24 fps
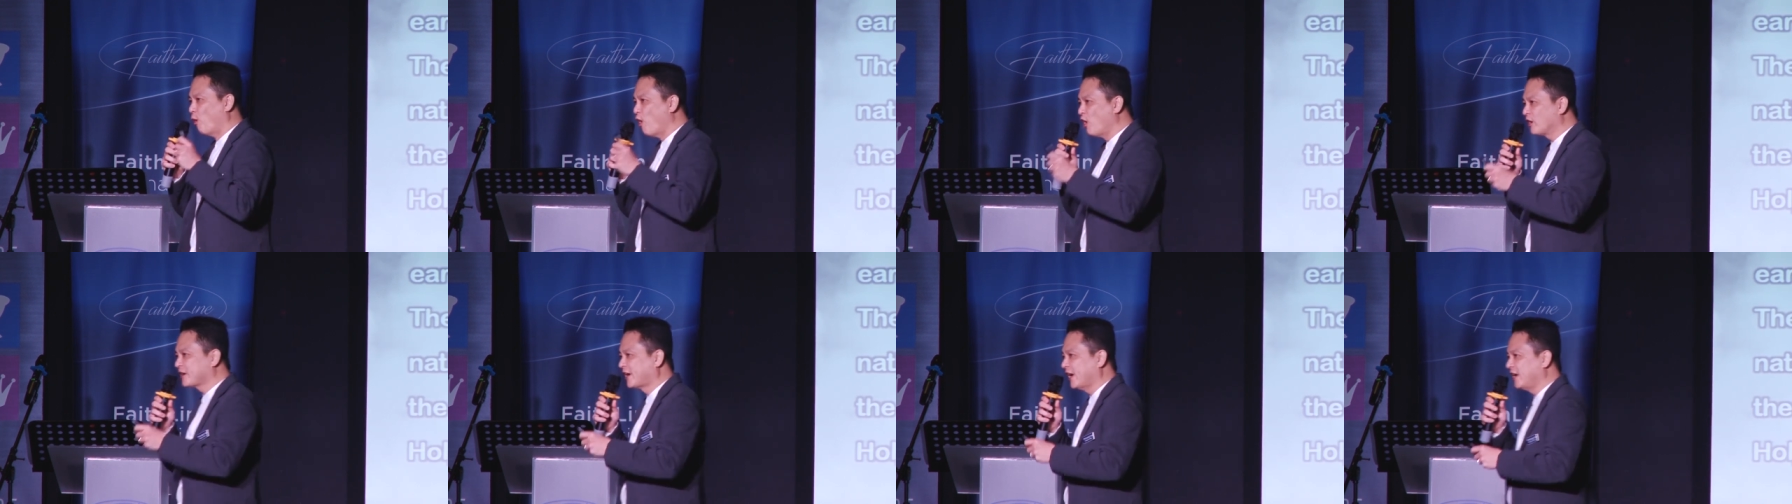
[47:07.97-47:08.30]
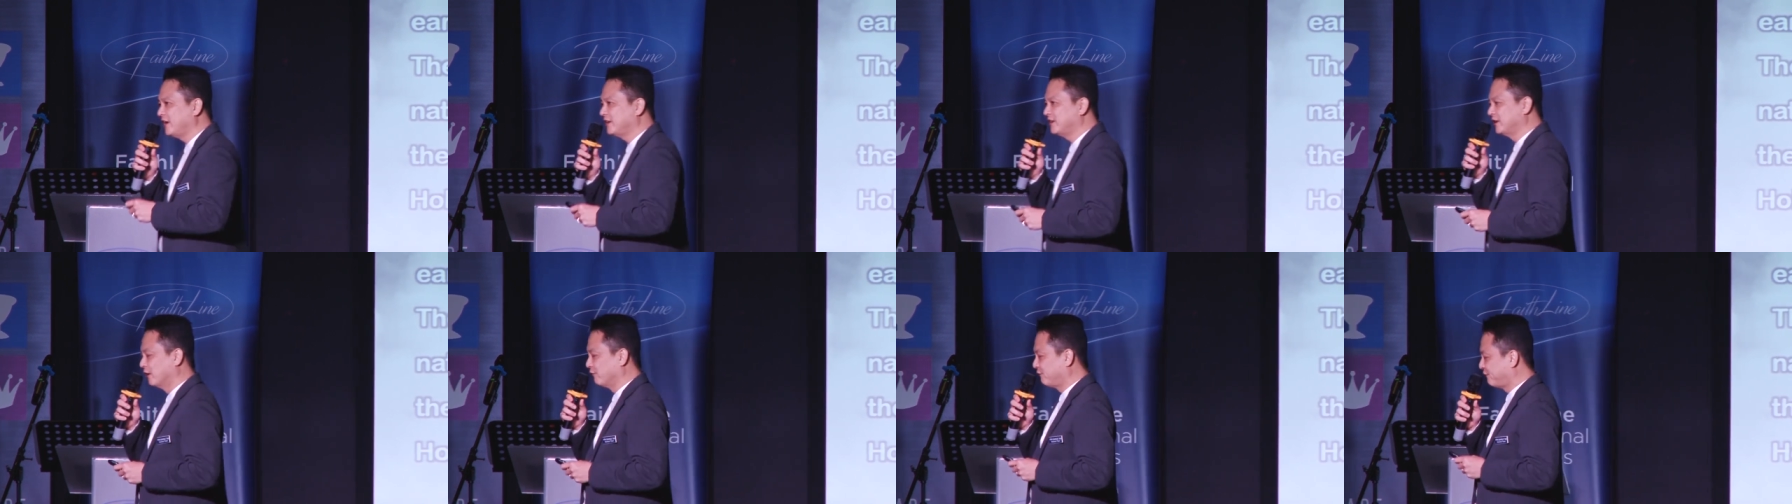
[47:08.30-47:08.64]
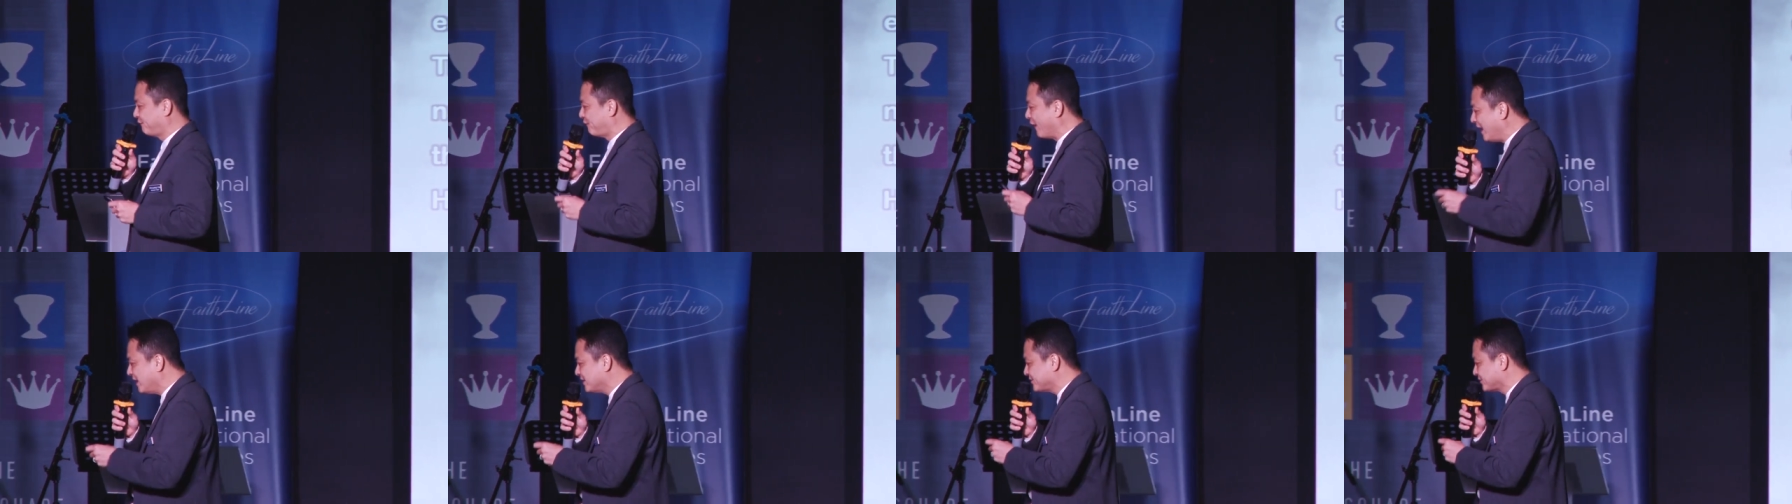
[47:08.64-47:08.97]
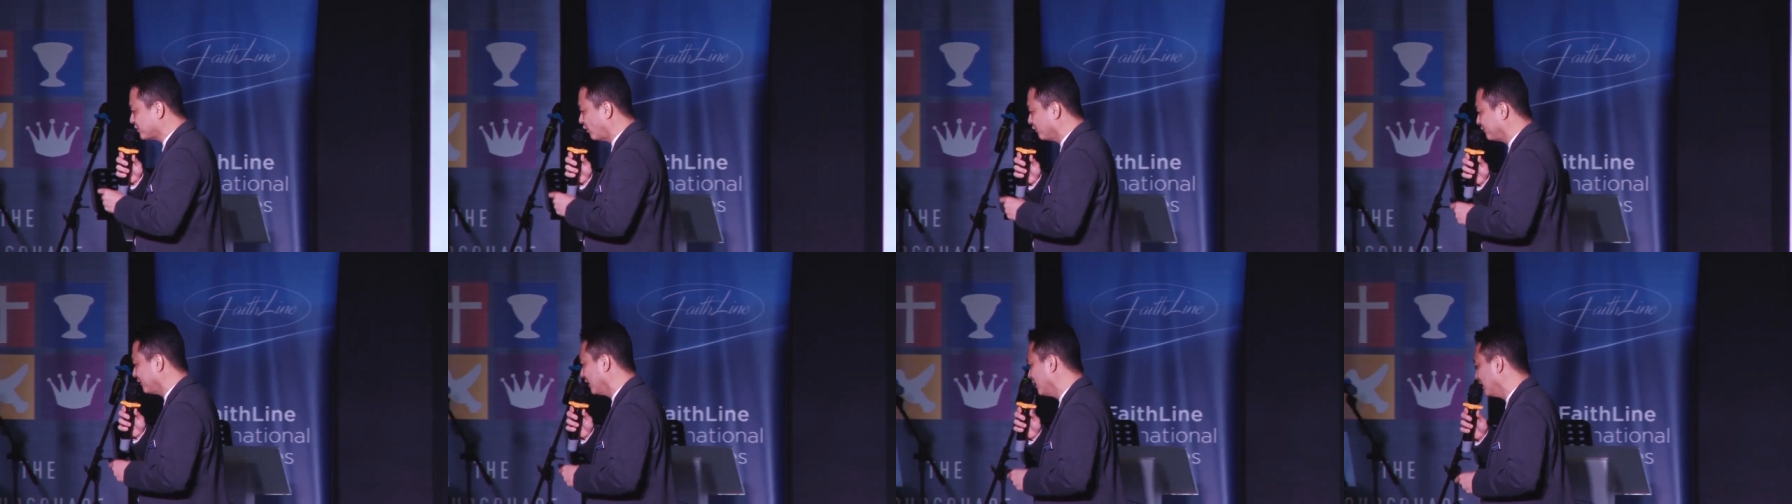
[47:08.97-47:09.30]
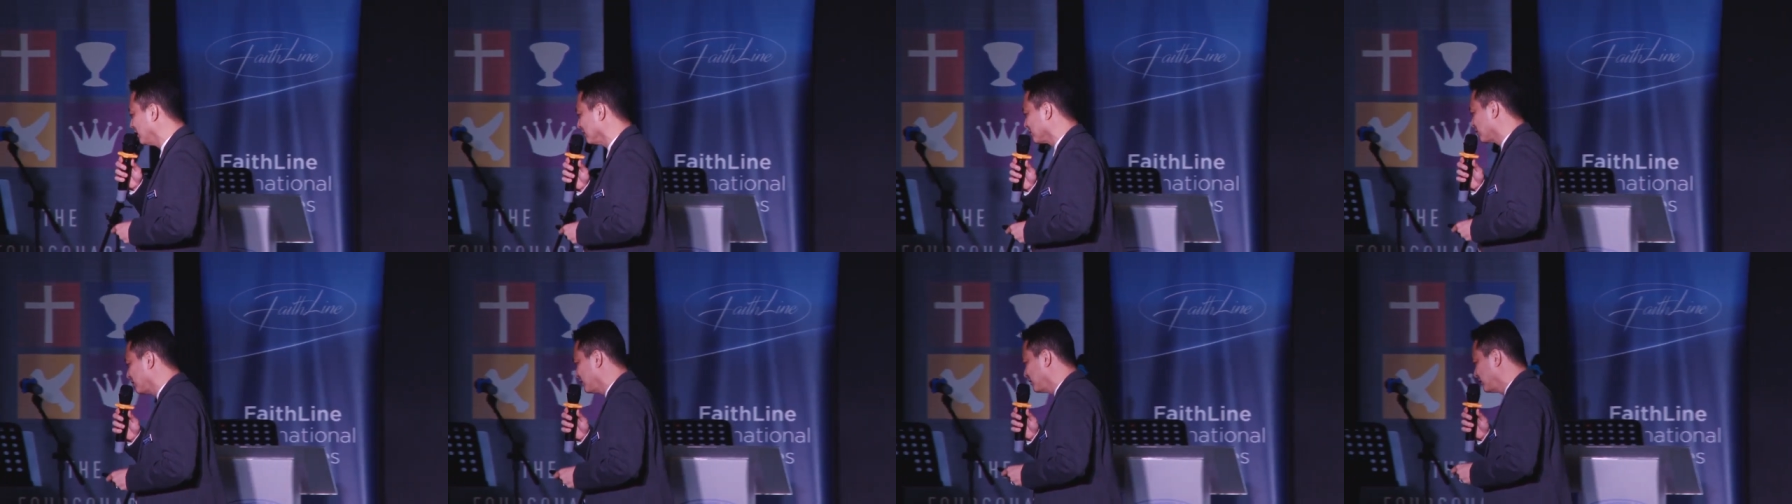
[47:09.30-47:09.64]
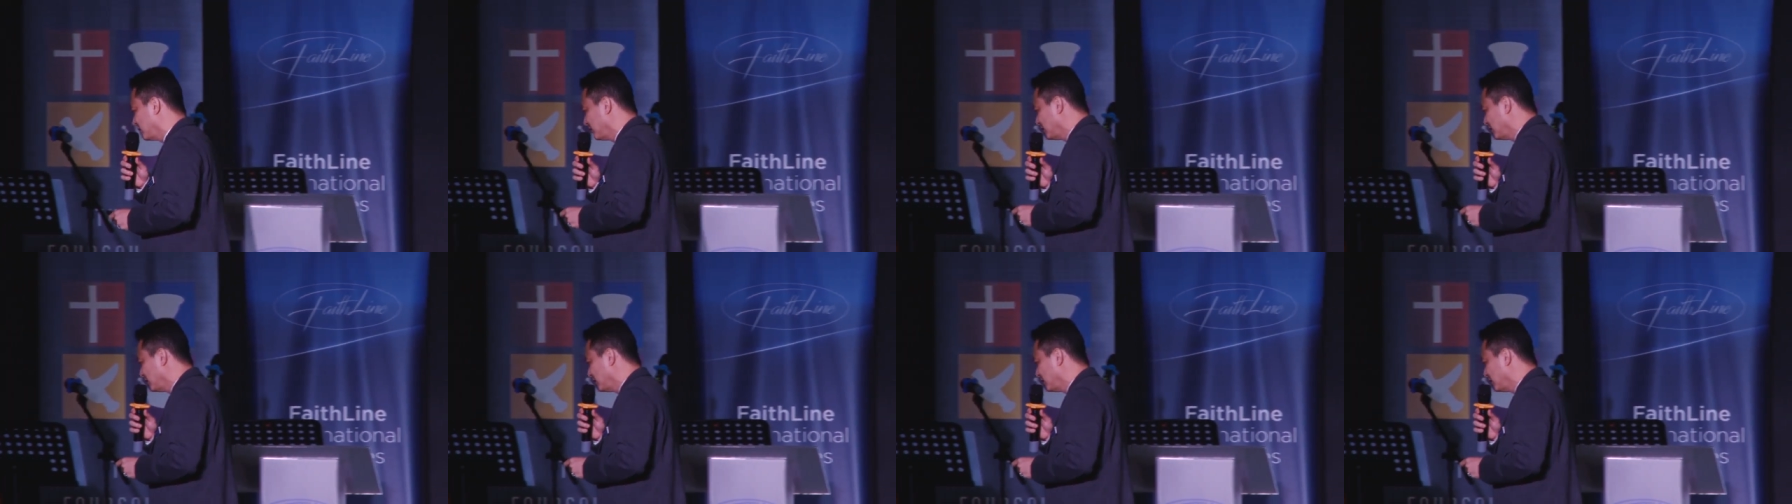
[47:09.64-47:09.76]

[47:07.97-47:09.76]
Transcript: walking the face of earth,